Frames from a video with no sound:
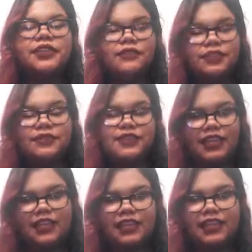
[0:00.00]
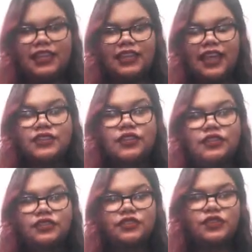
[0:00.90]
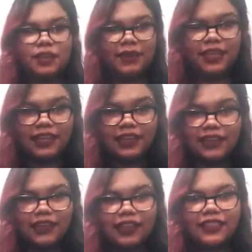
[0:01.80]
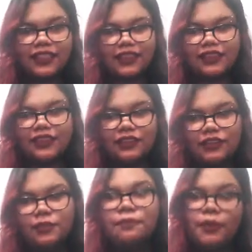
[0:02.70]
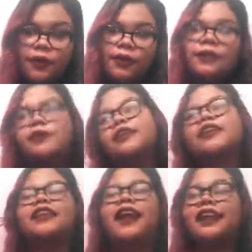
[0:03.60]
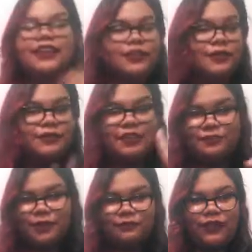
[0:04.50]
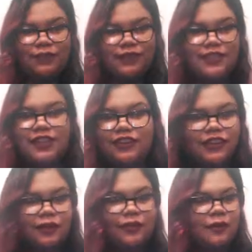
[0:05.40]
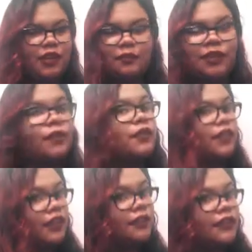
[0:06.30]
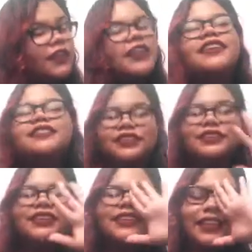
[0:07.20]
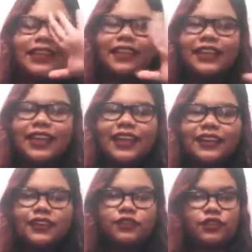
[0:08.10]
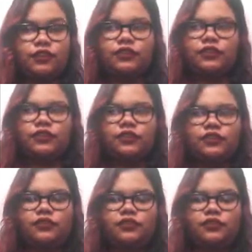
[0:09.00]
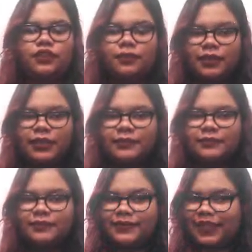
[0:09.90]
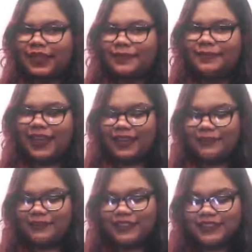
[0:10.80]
Tiffany was singing it, and then I started screaming it, like the burn, and I can't do it because my family's in there, and they will come in here and be like, what the hell? So, yeah, and then he was like, oh, and I'm like, yeah, hi.